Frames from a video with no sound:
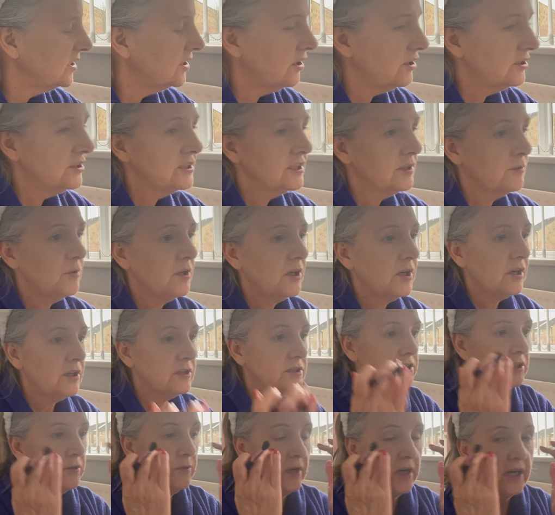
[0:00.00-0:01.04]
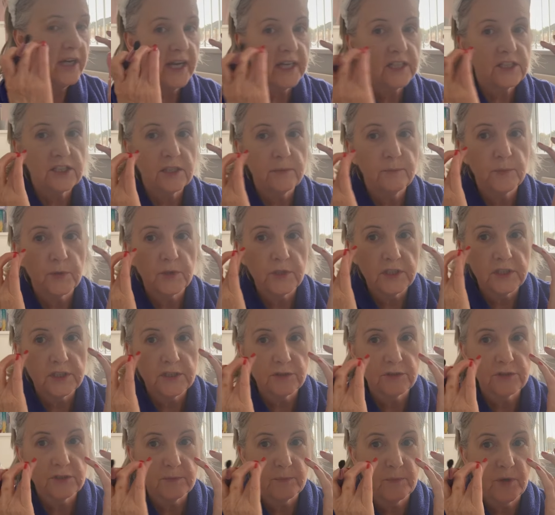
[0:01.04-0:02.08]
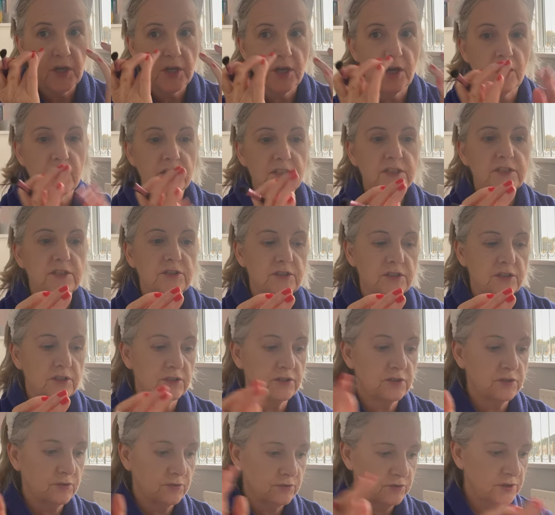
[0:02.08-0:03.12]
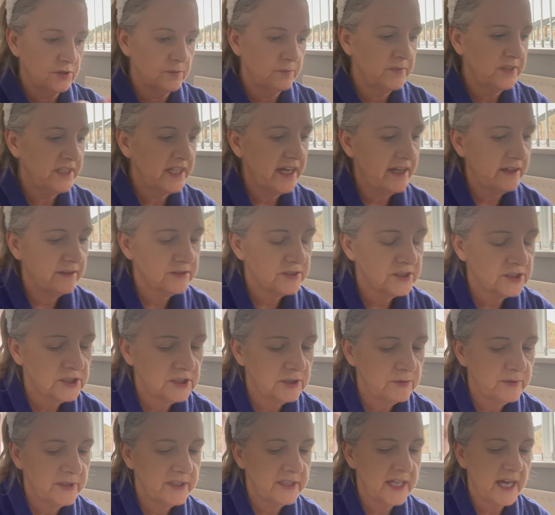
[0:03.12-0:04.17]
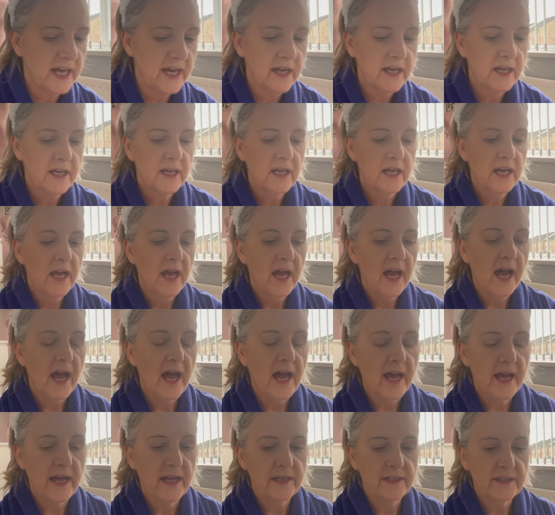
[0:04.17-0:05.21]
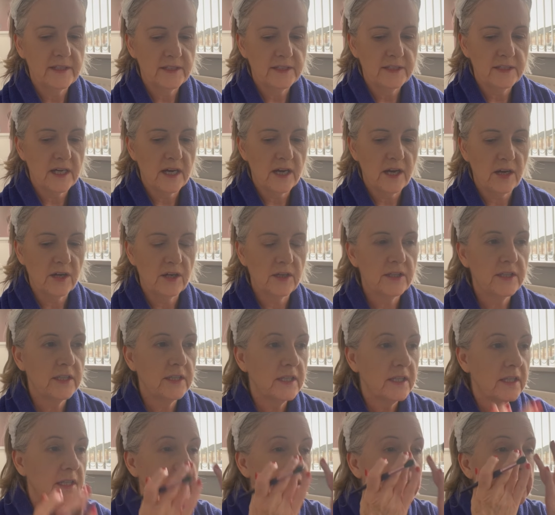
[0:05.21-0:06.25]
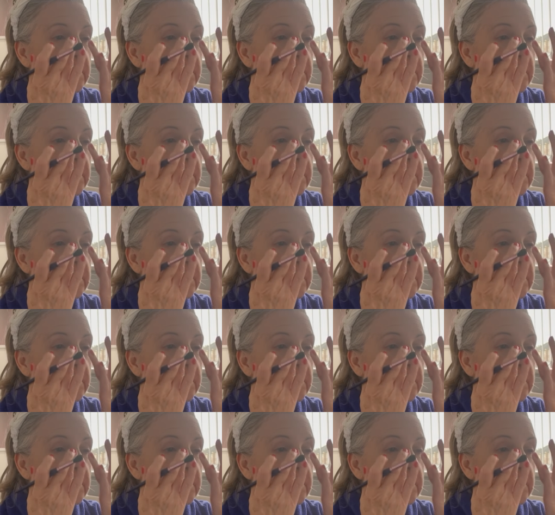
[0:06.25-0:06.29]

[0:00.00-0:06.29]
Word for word: nice. So what I do, I actually put it under my eyes because I saw somebody else doing that. And I uh,